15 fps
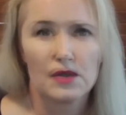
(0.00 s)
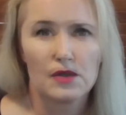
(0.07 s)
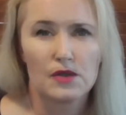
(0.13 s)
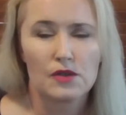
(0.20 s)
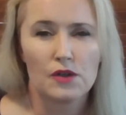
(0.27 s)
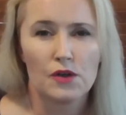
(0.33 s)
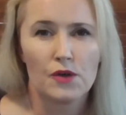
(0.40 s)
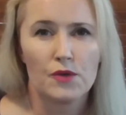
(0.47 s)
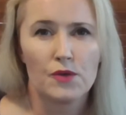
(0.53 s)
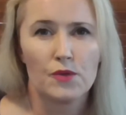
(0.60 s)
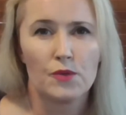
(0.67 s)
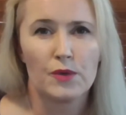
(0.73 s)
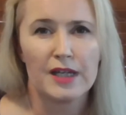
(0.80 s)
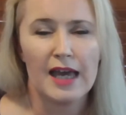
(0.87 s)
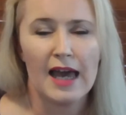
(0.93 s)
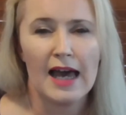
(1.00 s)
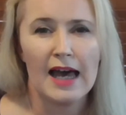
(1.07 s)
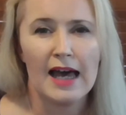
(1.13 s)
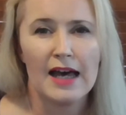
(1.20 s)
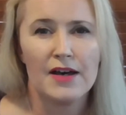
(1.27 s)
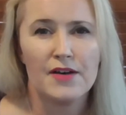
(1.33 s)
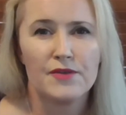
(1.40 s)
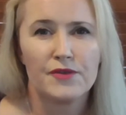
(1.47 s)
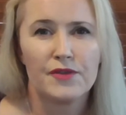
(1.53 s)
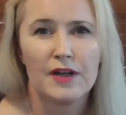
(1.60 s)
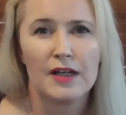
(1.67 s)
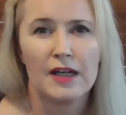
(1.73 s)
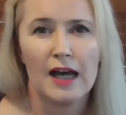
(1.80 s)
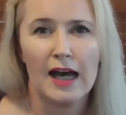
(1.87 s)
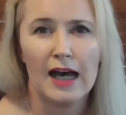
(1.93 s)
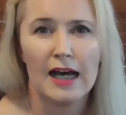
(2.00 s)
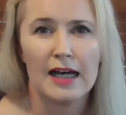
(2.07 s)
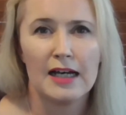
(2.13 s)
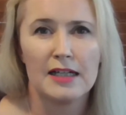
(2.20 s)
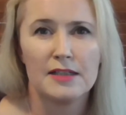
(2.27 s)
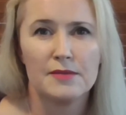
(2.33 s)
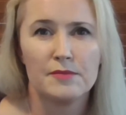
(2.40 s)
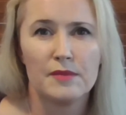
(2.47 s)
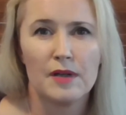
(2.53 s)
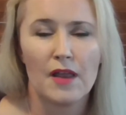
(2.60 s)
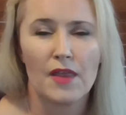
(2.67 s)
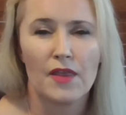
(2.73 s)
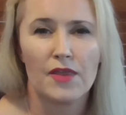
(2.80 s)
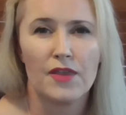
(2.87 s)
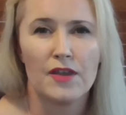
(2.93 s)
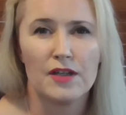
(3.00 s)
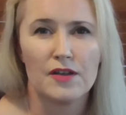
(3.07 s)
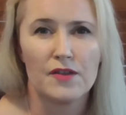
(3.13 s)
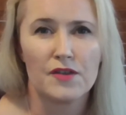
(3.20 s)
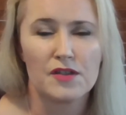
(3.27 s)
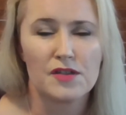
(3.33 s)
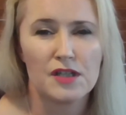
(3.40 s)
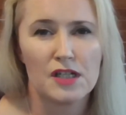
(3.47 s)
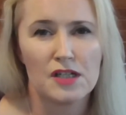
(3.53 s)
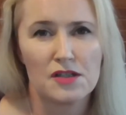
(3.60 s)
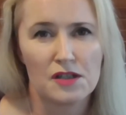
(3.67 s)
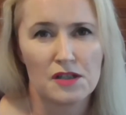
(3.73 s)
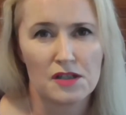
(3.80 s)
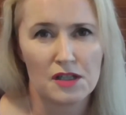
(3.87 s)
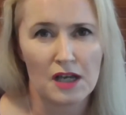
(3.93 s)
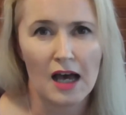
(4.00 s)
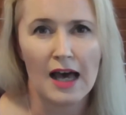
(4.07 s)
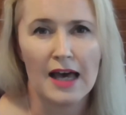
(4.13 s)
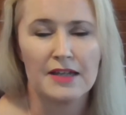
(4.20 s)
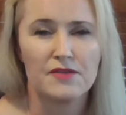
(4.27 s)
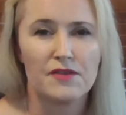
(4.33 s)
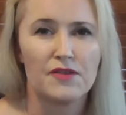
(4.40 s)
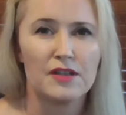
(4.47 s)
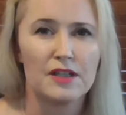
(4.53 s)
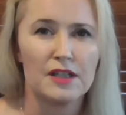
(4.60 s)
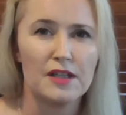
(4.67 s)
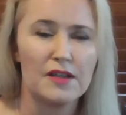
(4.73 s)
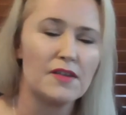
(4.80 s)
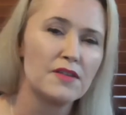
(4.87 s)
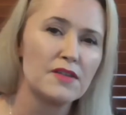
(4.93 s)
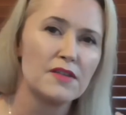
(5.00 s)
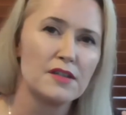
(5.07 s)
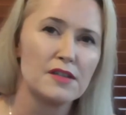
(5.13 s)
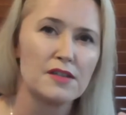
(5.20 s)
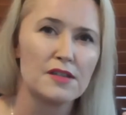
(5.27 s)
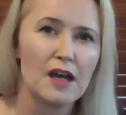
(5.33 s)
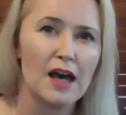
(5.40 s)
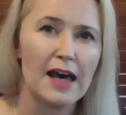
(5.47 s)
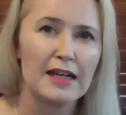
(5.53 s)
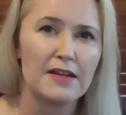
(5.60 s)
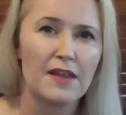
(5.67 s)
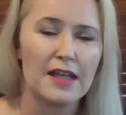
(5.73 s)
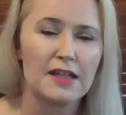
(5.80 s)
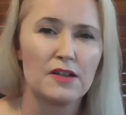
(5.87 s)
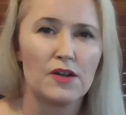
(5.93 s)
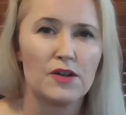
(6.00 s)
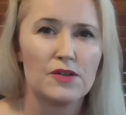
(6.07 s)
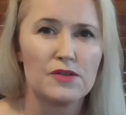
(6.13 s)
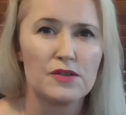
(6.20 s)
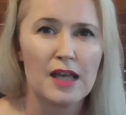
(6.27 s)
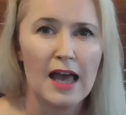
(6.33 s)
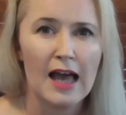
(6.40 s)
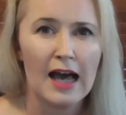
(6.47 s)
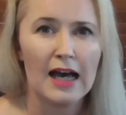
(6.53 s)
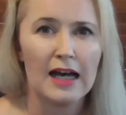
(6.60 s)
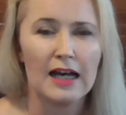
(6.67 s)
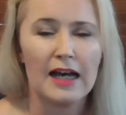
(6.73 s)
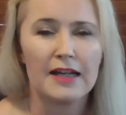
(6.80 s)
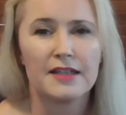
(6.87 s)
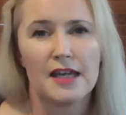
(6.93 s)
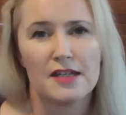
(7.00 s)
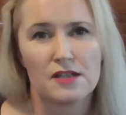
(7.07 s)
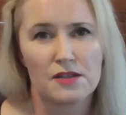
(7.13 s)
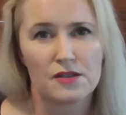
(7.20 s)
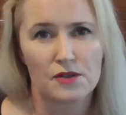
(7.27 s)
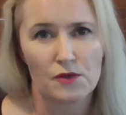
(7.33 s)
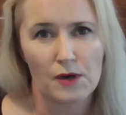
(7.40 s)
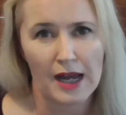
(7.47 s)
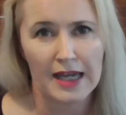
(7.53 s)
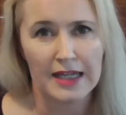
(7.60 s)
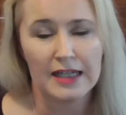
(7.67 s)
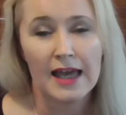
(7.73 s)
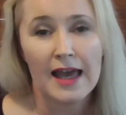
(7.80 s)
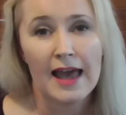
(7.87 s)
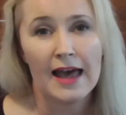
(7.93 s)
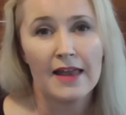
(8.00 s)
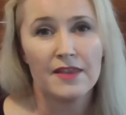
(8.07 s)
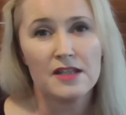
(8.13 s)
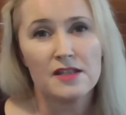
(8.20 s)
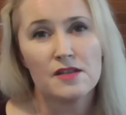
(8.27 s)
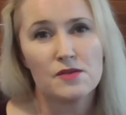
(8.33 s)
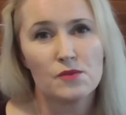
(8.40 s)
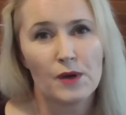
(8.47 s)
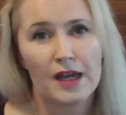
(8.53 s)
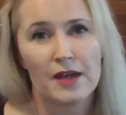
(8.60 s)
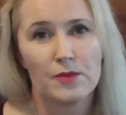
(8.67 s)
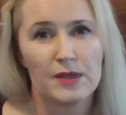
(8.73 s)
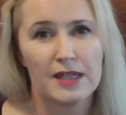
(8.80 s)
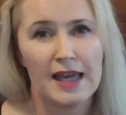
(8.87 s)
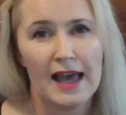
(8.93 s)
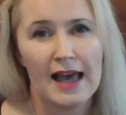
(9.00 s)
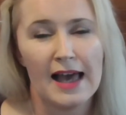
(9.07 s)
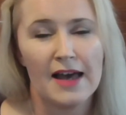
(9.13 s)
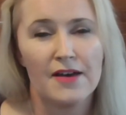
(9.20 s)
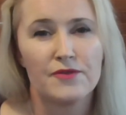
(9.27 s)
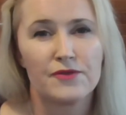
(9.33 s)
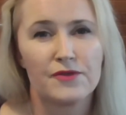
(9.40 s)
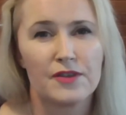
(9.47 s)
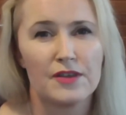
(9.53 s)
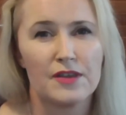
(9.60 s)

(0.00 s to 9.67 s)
So we have um, the the sinister side, the the side that goes uh, against the grain, and this is where we have.